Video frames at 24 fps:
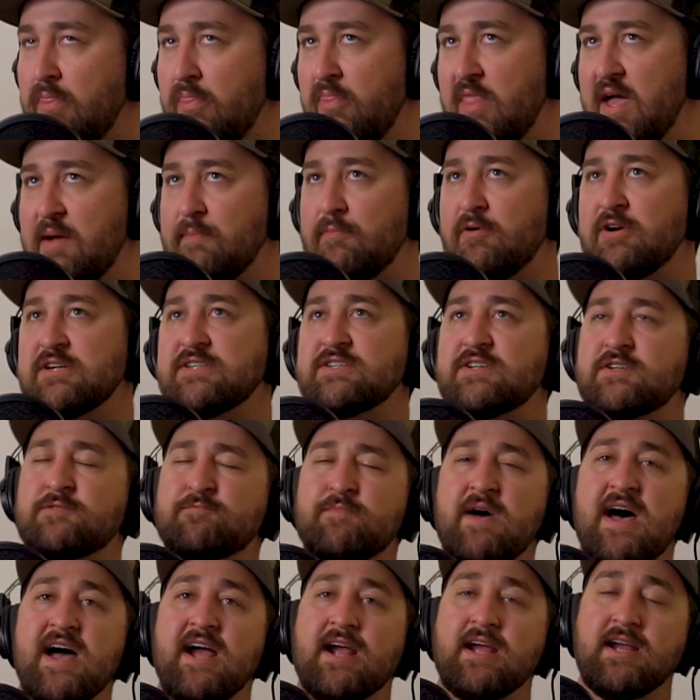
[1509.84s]
that brings us
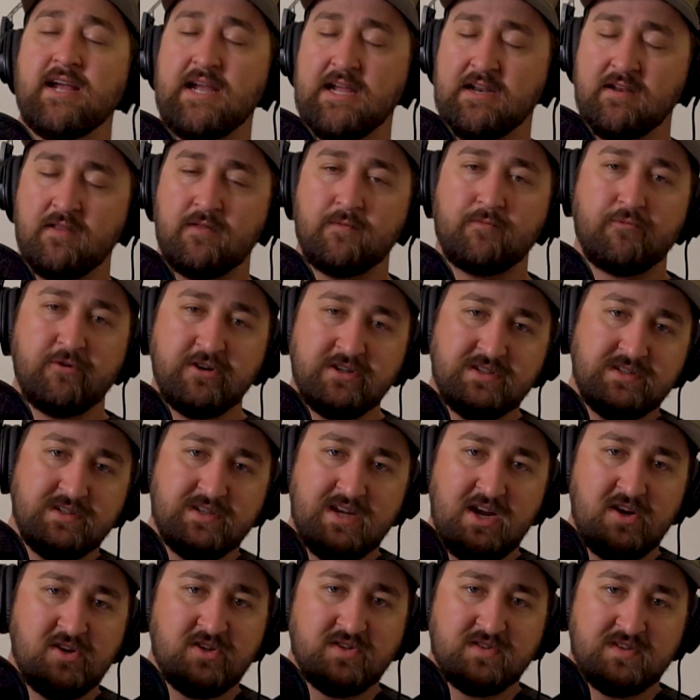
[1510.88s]
back again to the
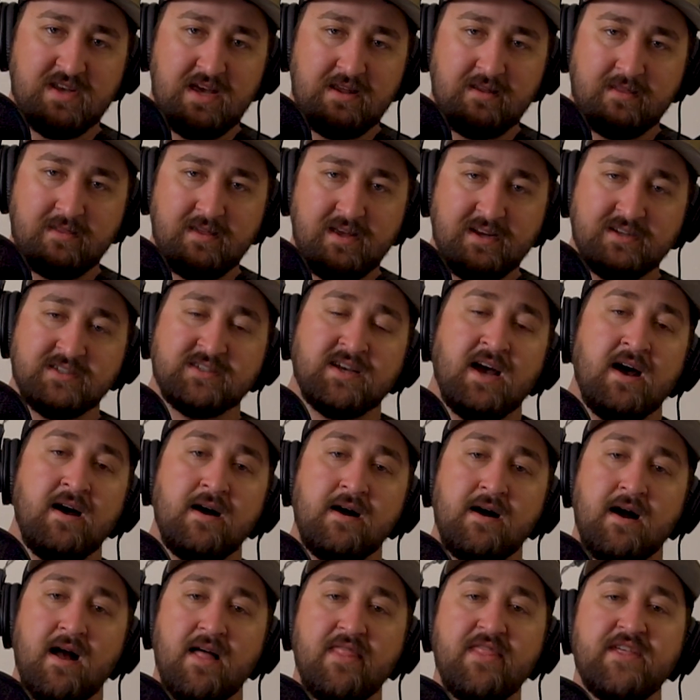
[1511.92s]
presentation side of things.
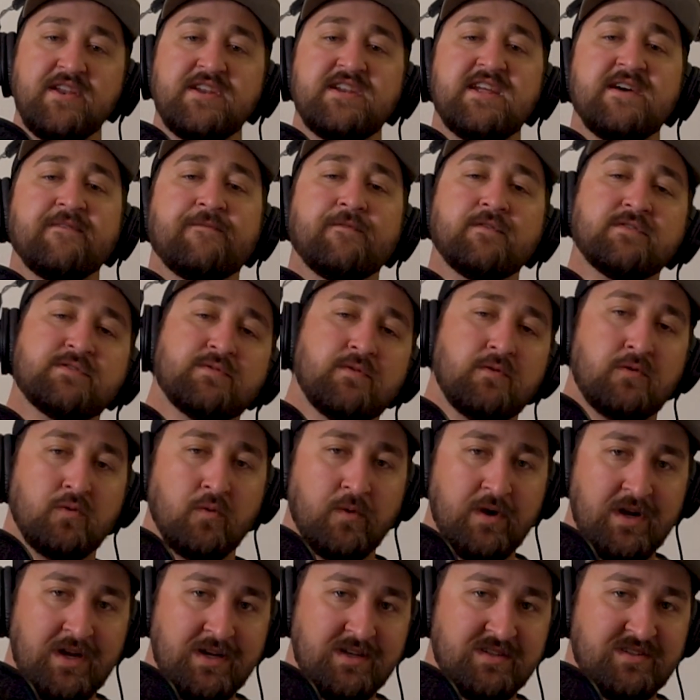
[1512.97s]
The difference
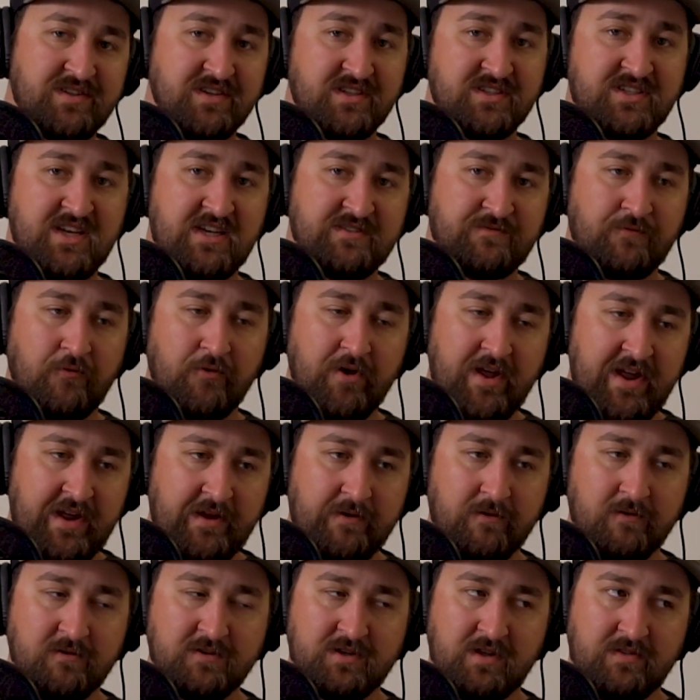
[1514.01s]
between successful
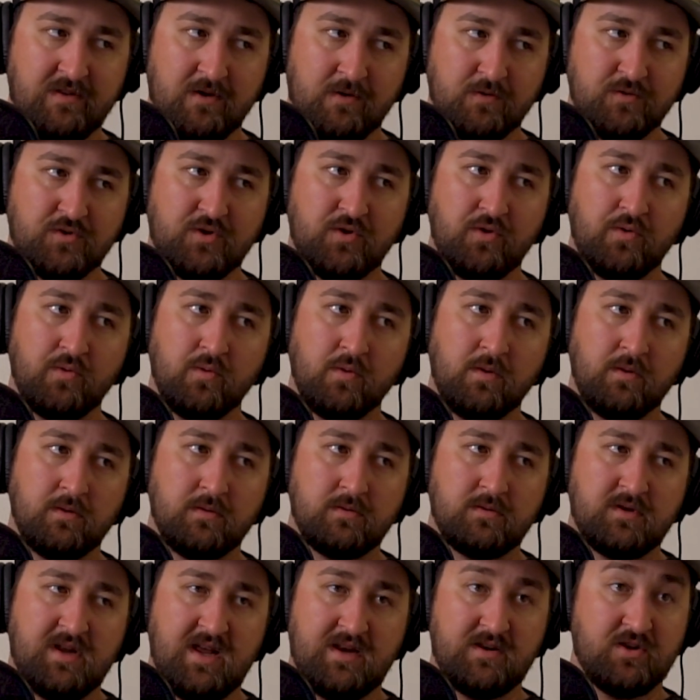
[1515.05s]
anglers and those who
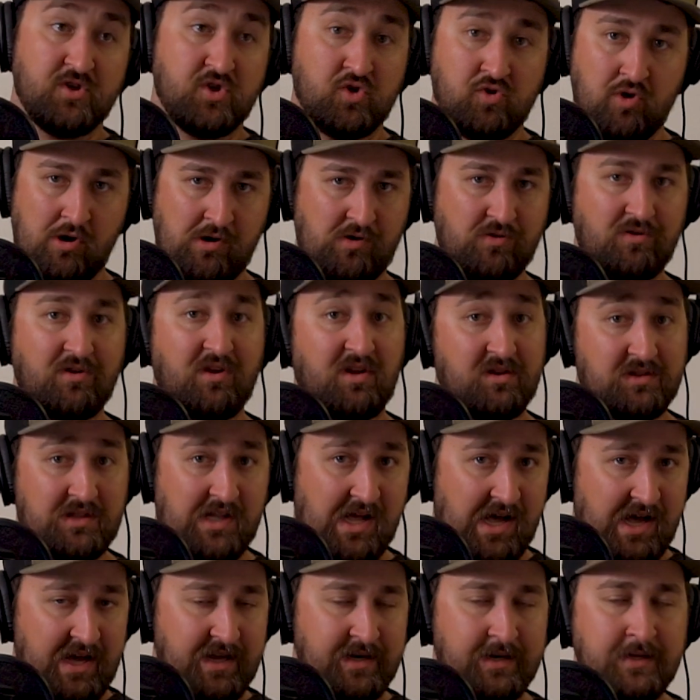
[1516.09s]
tend to struggle a
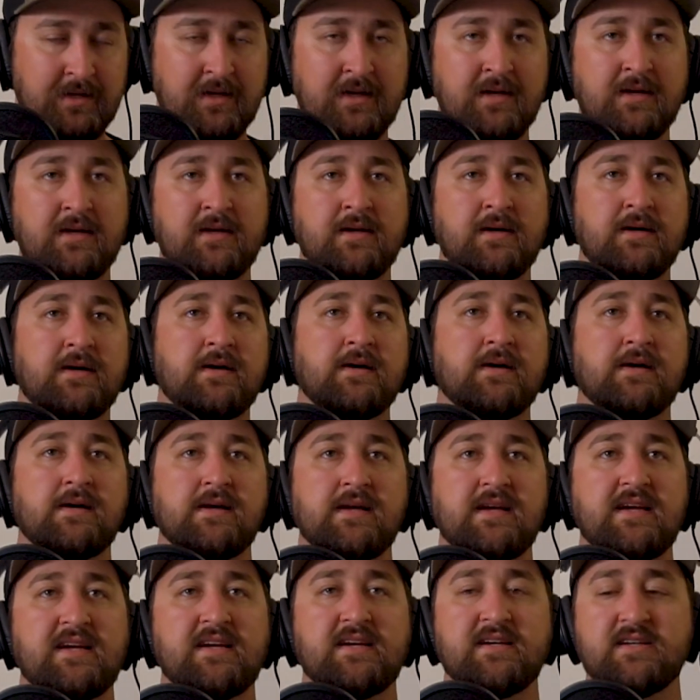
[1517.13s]
lot
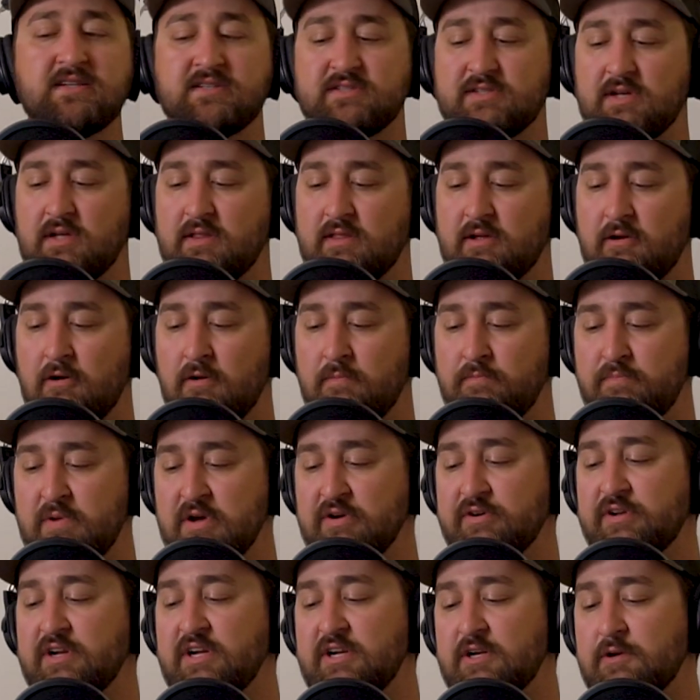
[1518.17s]
is their
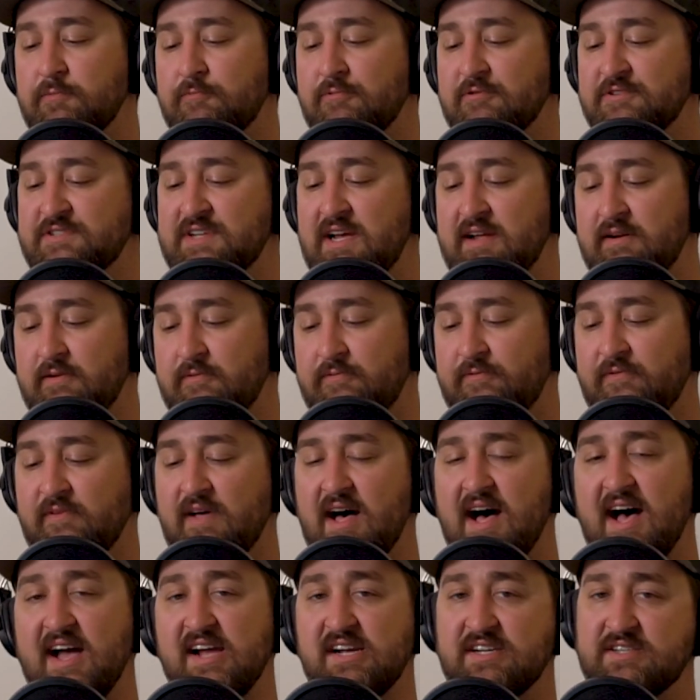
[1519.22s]
ability to present
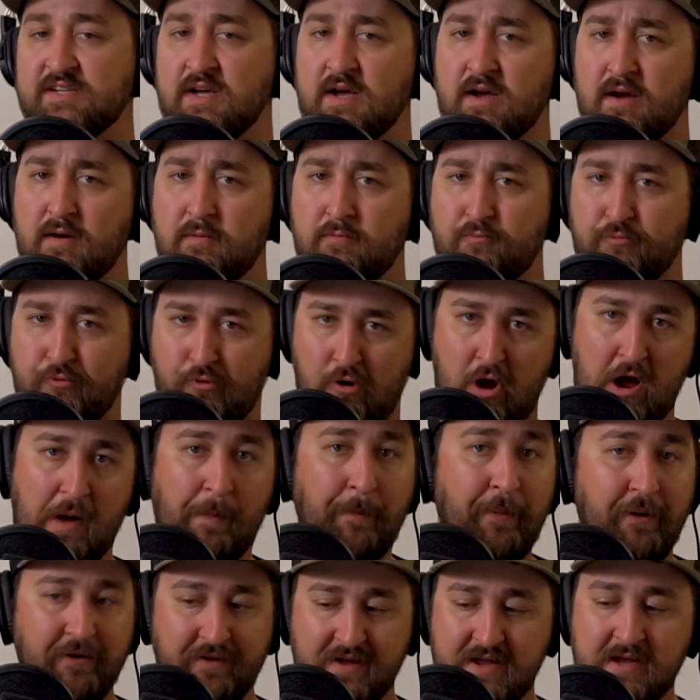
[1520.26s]
flies
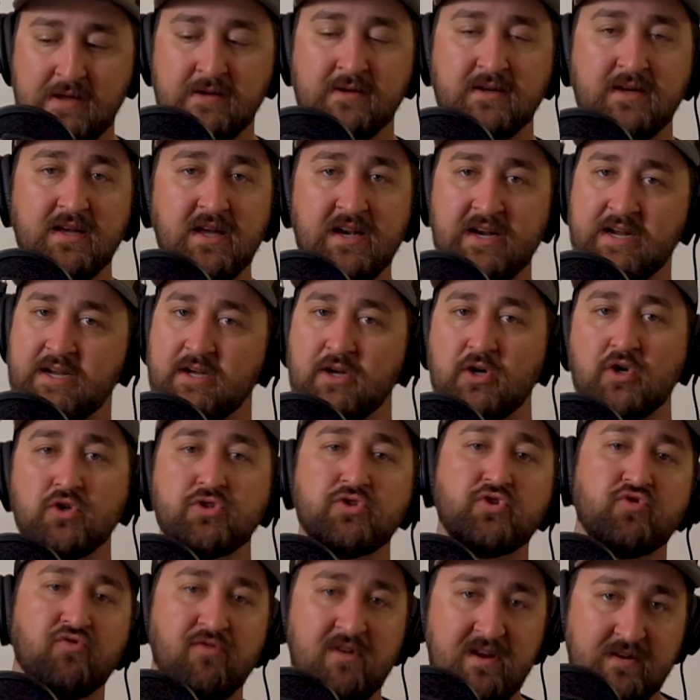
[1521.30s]
properly, getting a
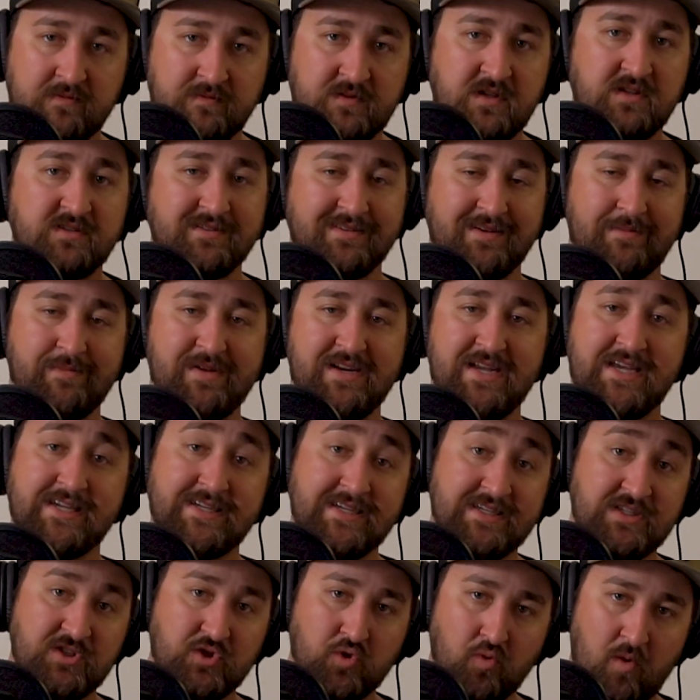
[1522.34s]
good drift,
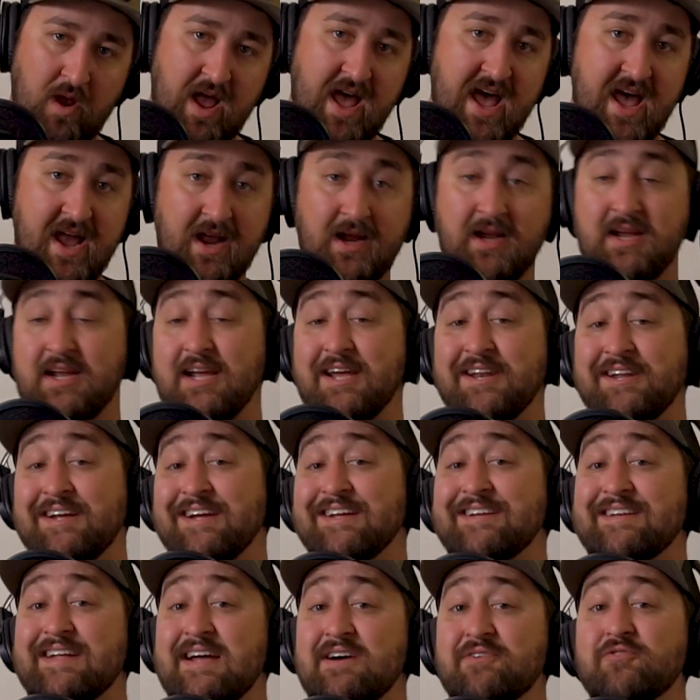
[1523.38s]
eliminating drag, getting
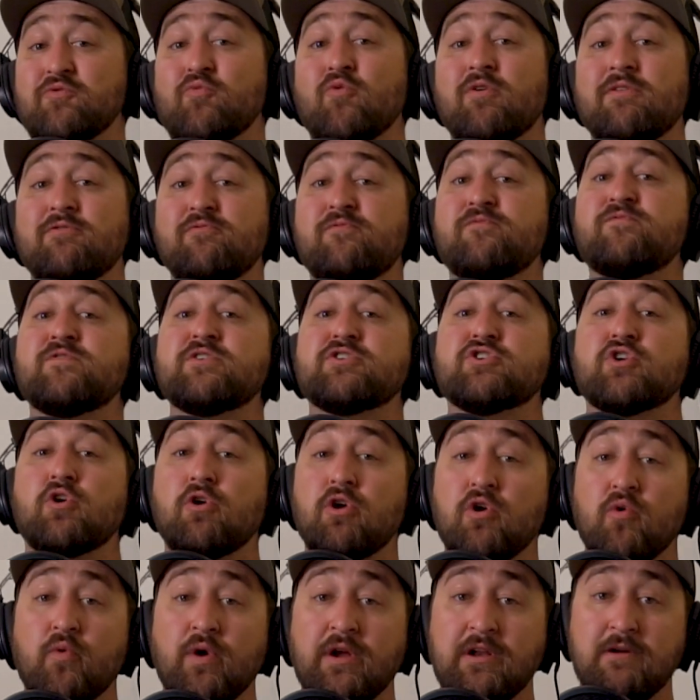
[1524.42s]
it down to where the fish are
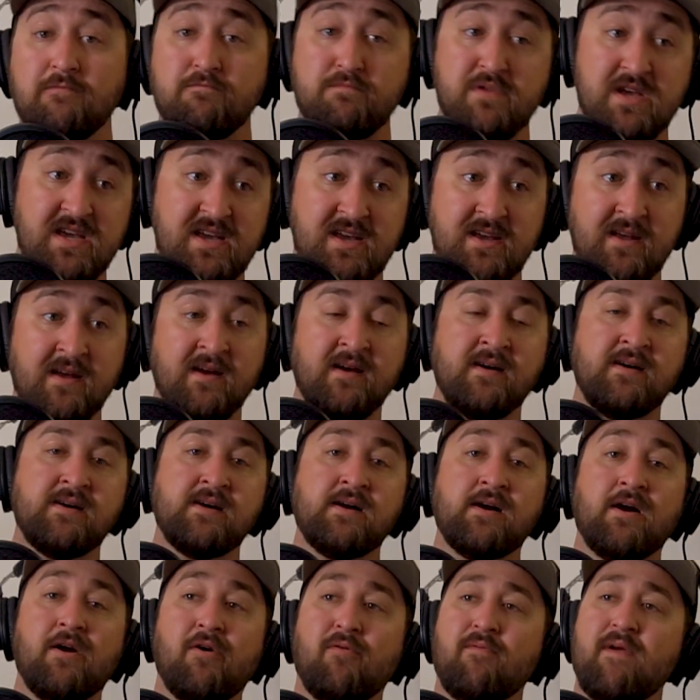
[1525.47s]
going to be.
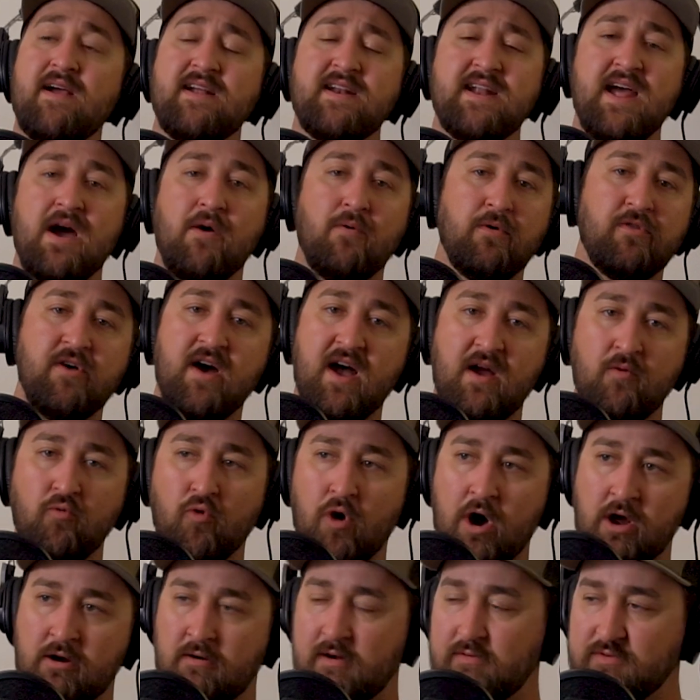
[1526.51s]
Right now with high
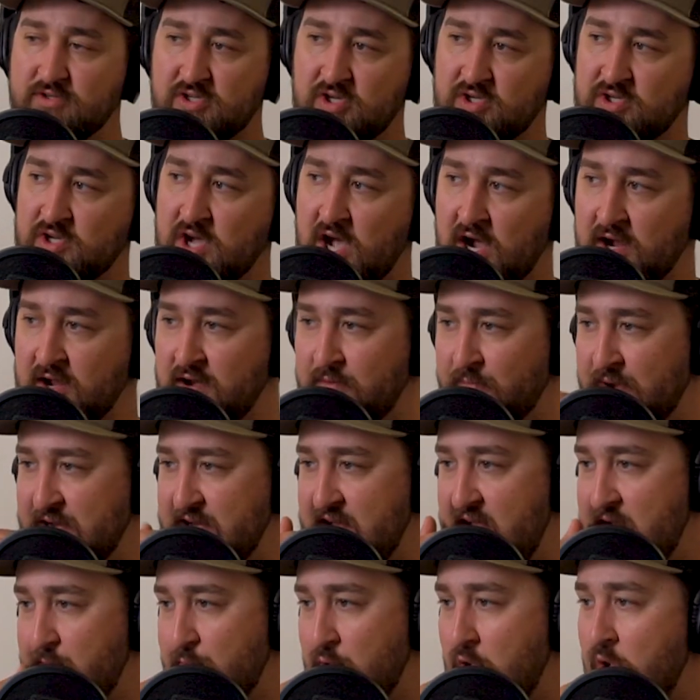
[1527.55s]
water, I was just talking to my
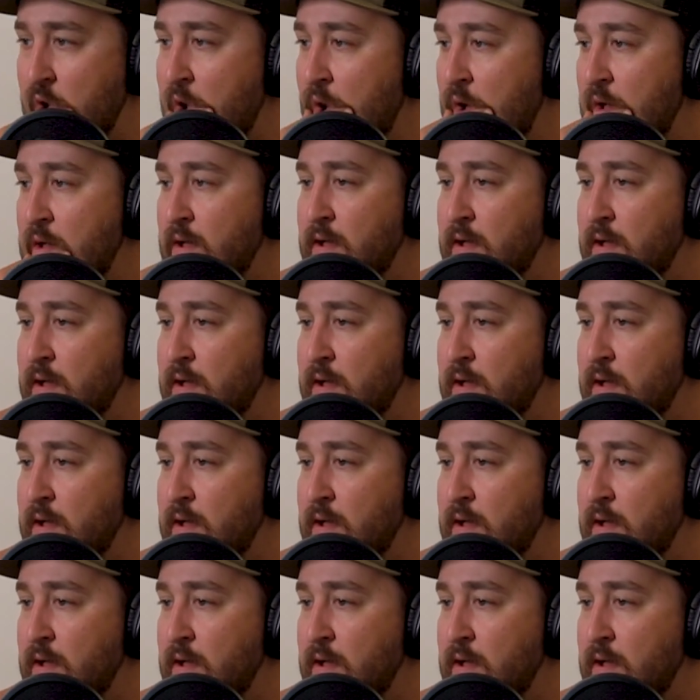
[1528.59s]
neighbor